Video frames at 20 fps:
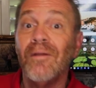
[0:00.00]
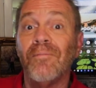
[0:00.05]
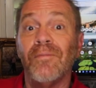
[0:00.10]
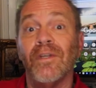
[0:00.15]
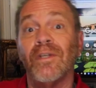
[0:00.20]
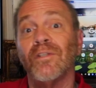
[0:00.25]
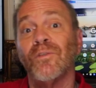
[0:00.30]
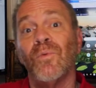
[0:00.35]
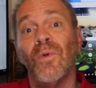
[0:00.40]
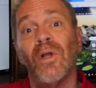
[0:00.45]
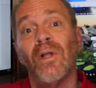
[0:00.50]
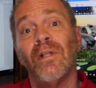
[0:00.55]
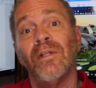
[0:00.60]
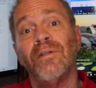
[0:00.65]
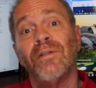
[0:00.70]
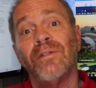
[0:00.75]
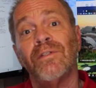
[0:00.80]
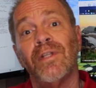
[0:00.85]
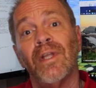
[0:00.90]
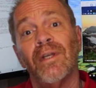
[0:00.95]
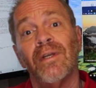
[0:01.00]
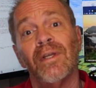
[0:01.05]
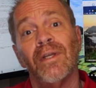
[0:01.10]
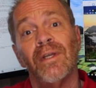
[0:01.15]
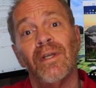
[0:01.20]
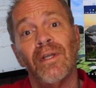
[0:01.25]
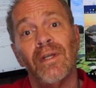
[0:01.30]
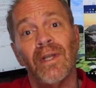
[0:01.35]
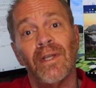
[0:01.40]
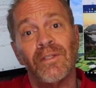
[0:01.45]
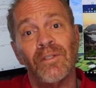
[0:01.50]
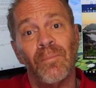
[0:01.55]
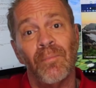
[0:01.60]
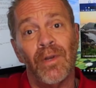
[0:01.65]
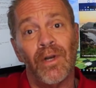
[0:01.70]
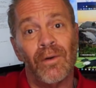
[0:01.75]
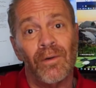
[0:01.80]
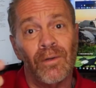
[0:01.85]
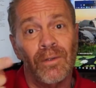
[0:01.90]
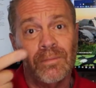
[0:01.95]
because we all understand a gun has a
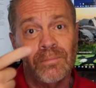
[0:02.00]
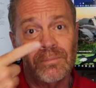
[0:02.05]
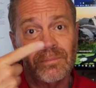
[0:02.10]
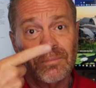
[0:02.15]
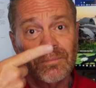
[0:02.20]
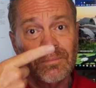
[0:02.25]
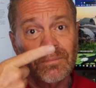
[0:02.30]
barrel,